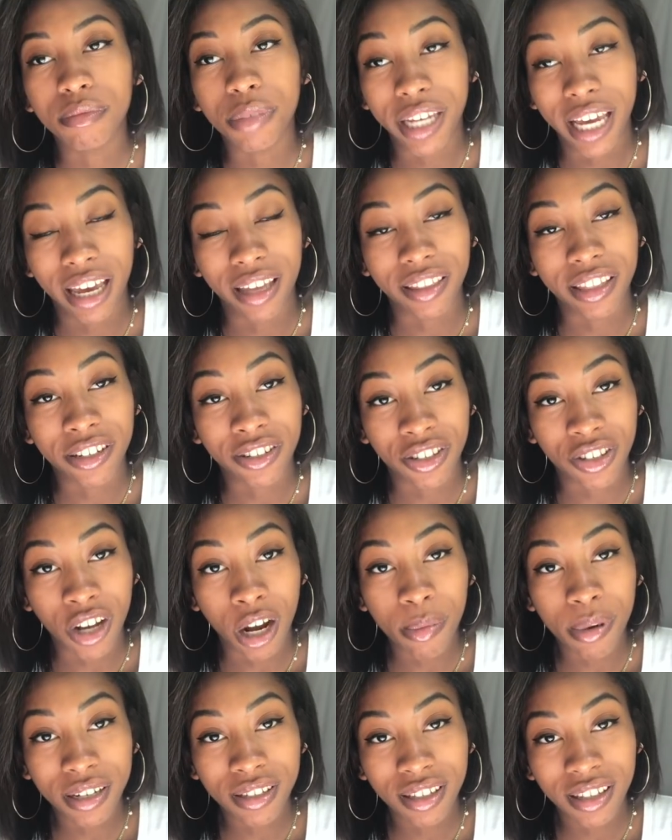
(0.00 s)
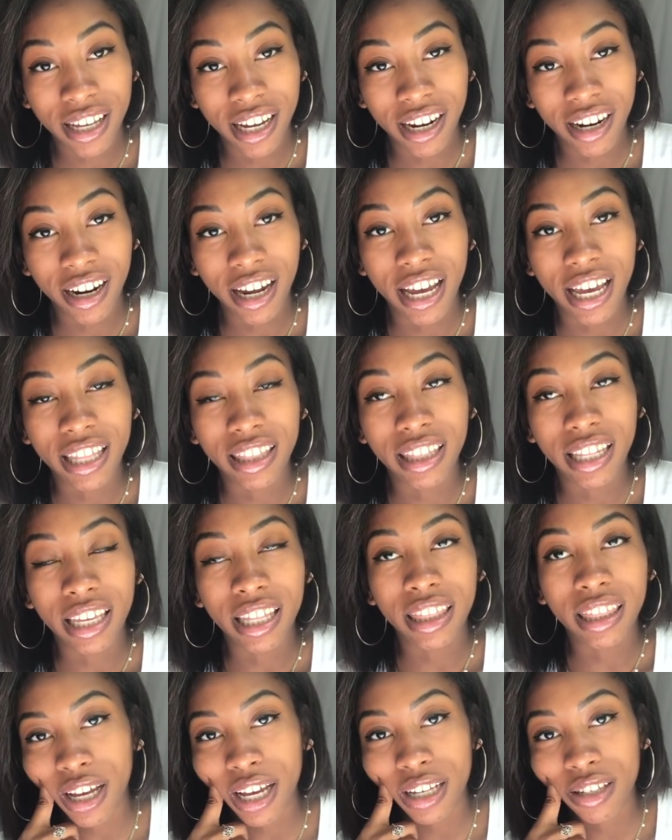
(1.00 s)
But yeah, there's a Starbucks in there. And
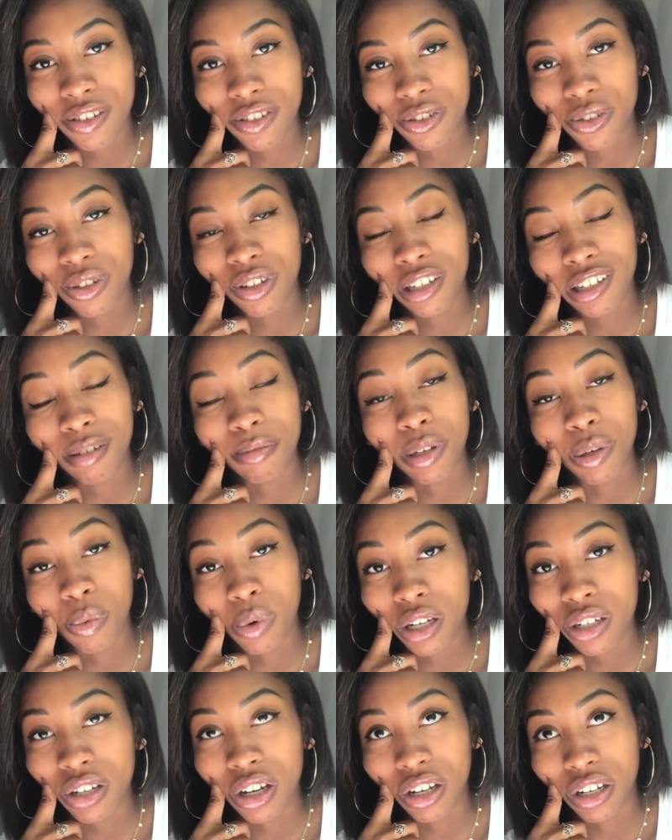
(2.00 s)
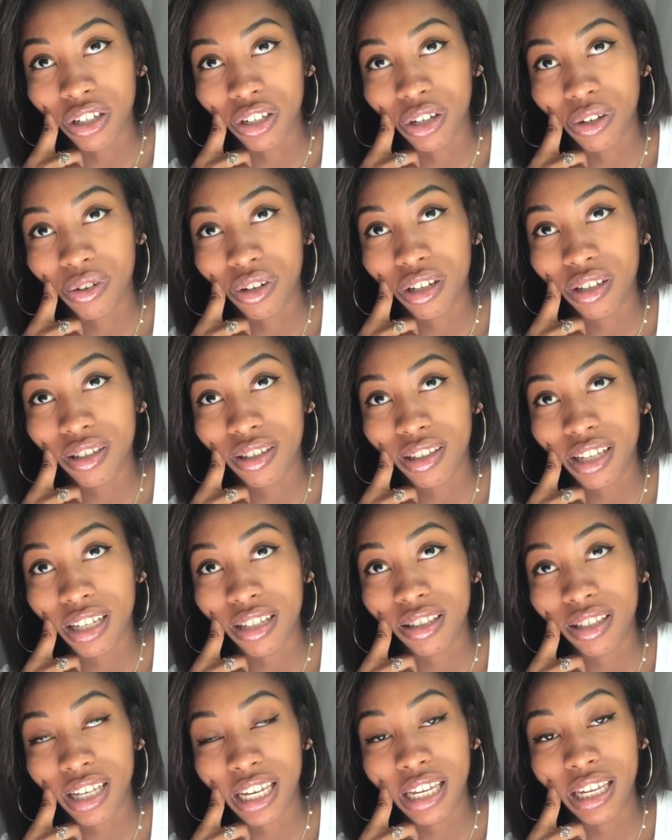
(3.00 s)
then I guess there's only going to be one Dunkin' Donuts
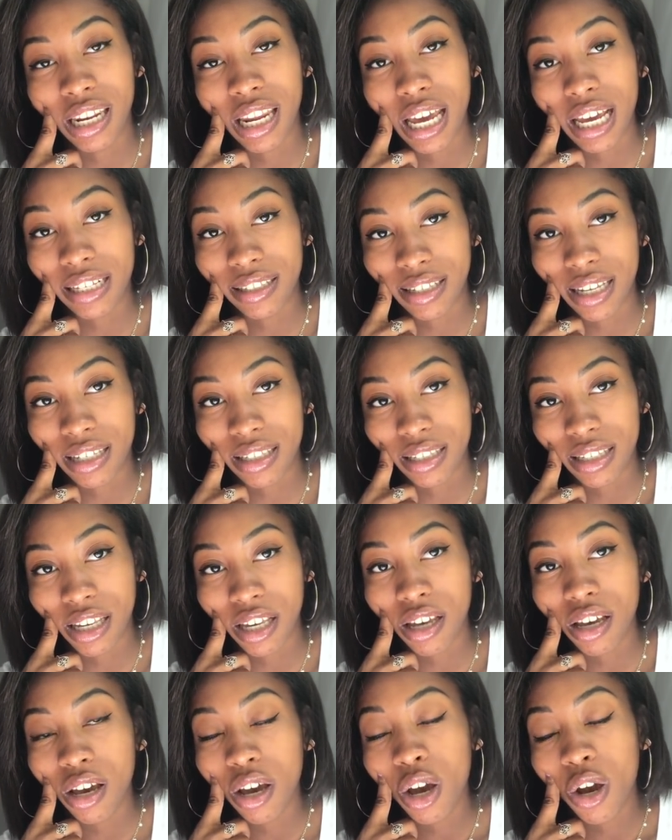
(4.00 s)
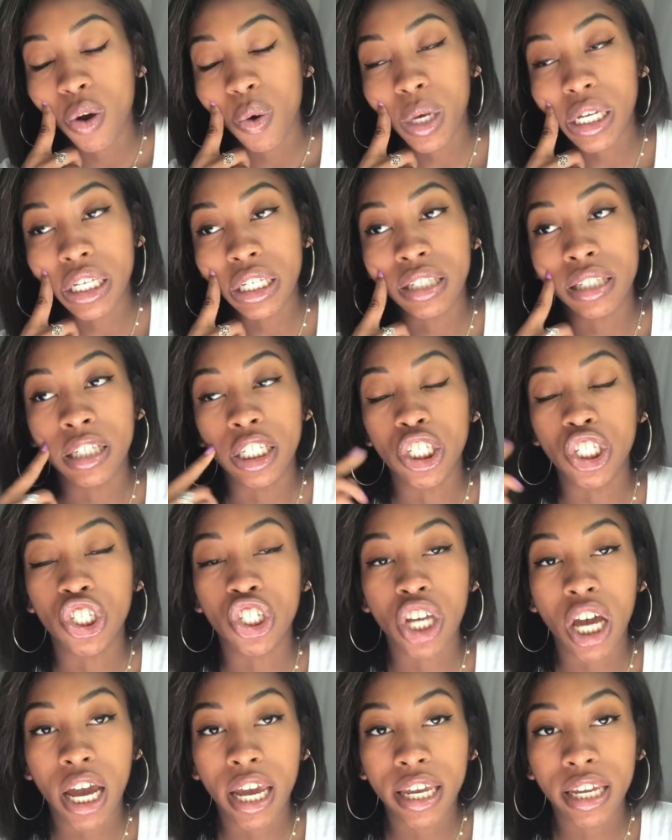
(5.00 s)
that's in SSC, which is the
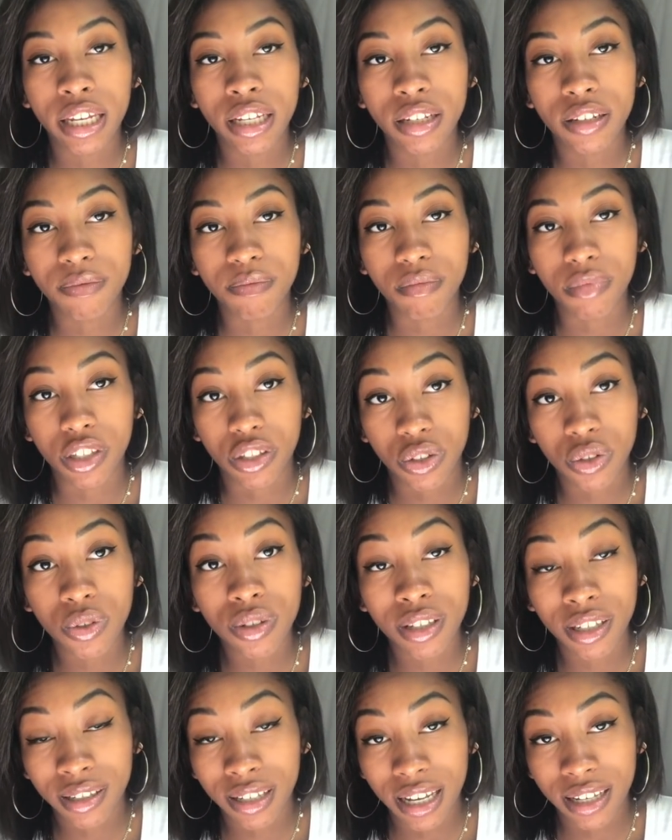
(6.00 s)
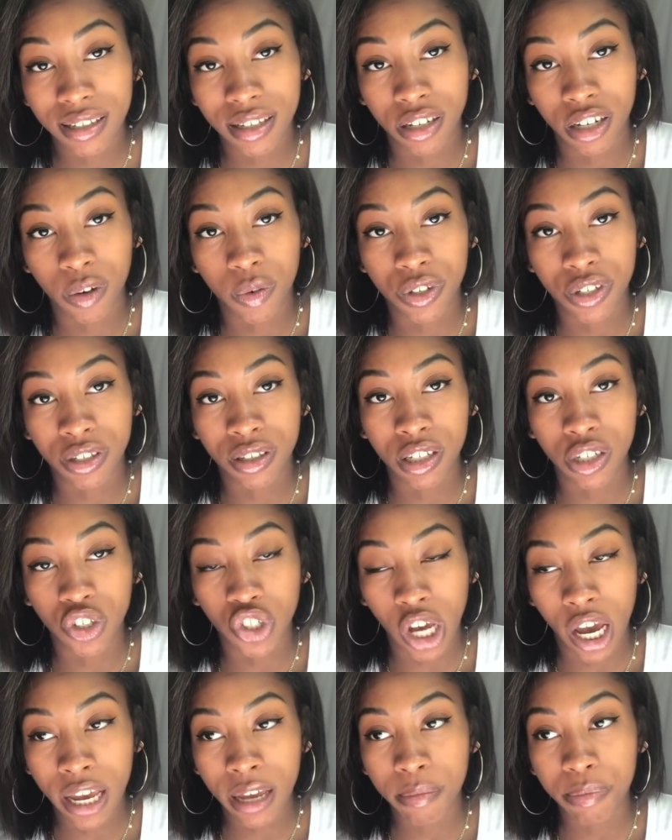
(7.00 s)
giant Student Success Center, which is the
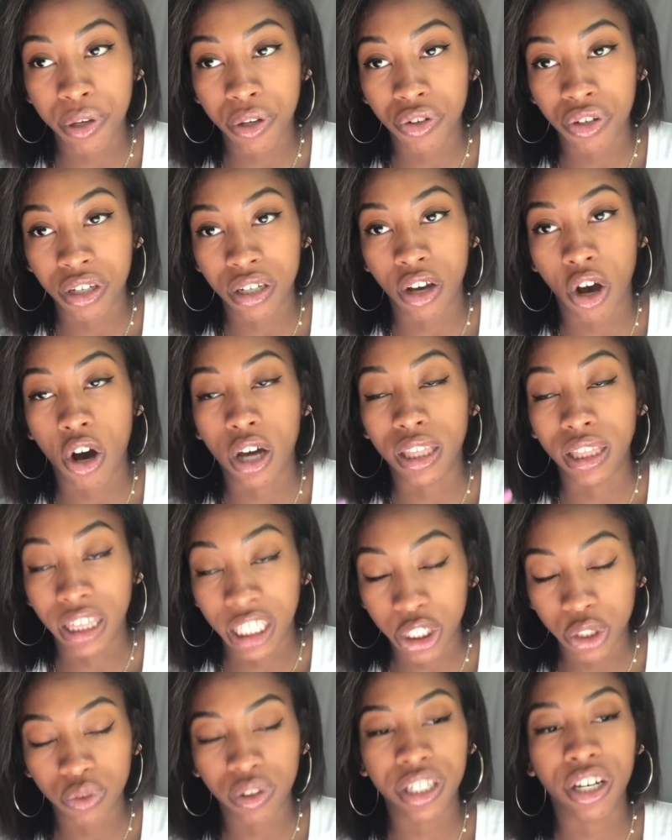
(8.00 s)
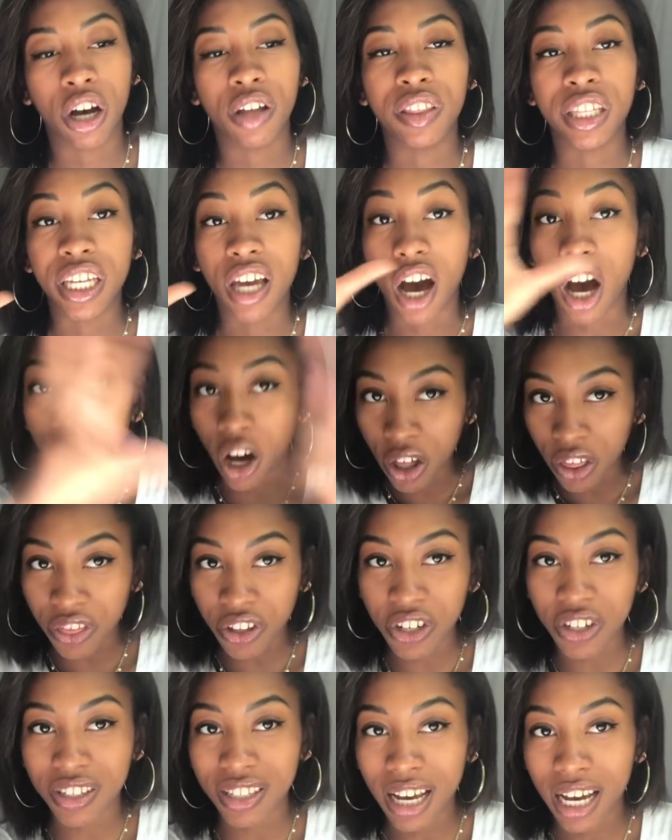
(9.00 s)
giant building on literally on the
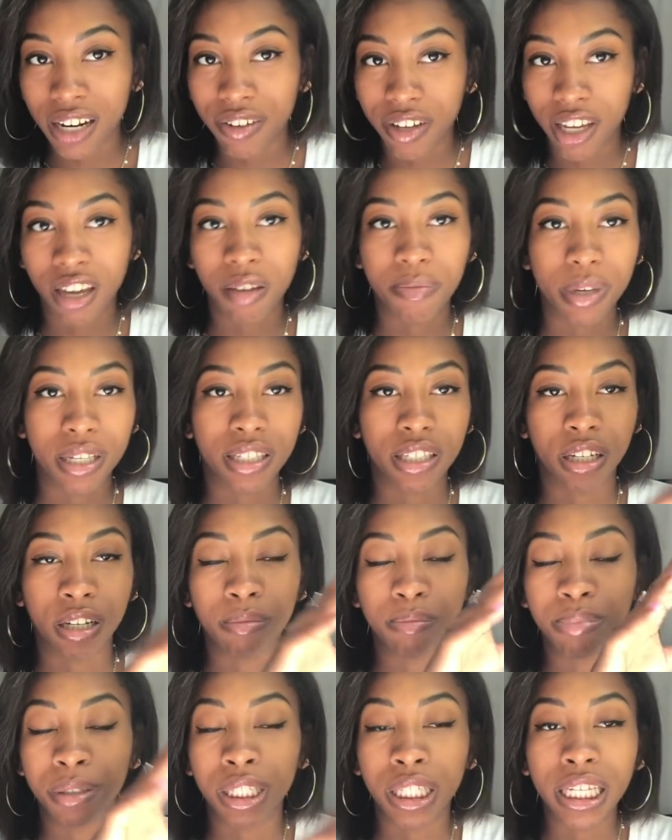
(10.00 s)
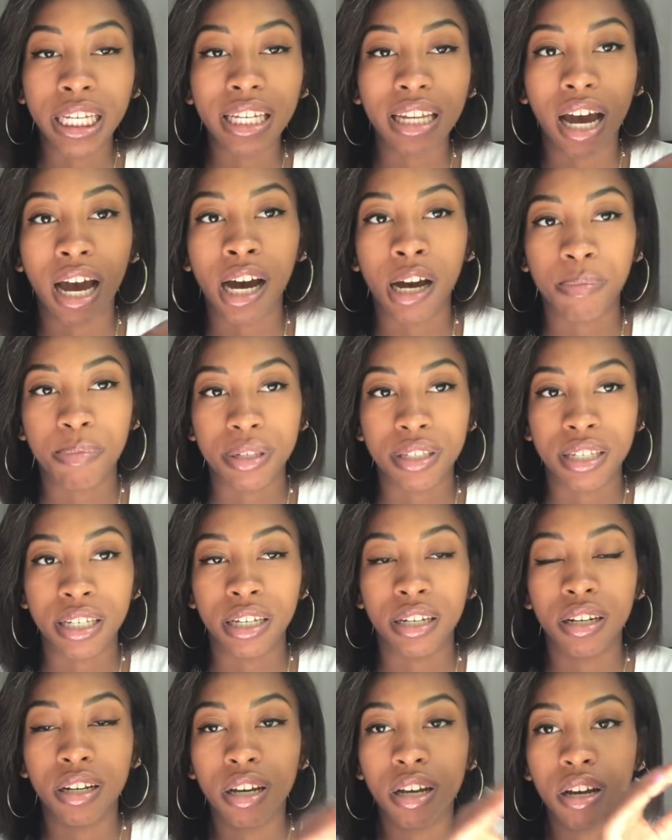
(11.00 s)
other side of campus, the complete
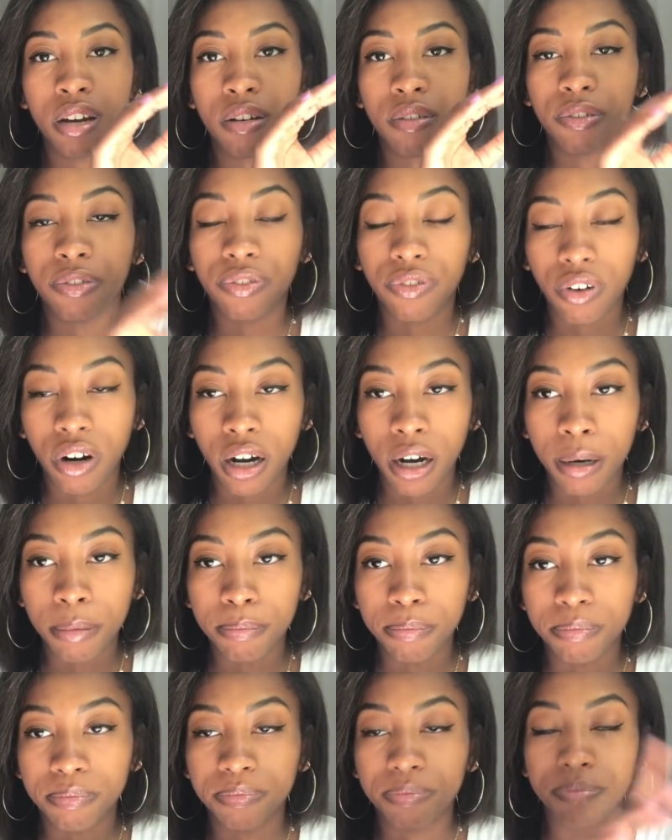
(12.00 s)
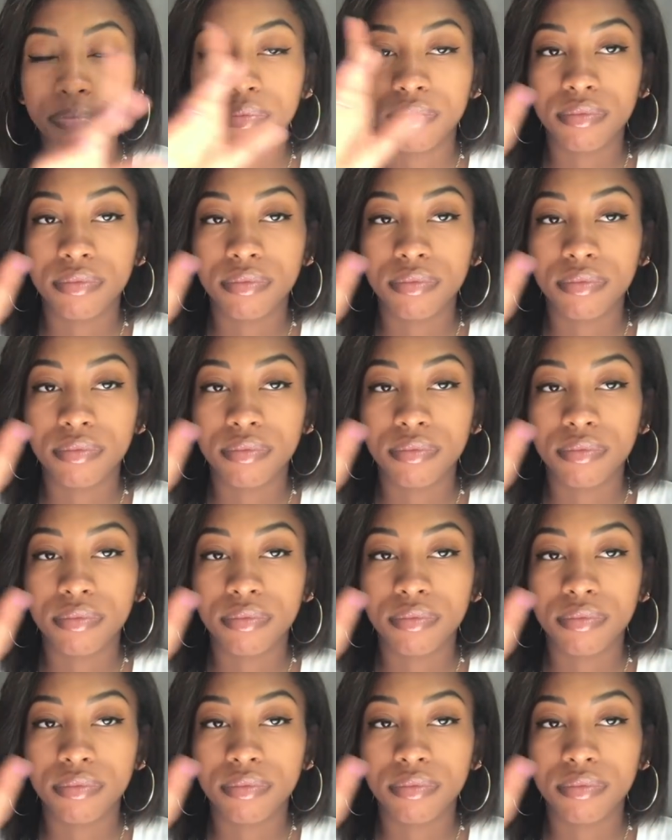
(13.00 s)
opposite from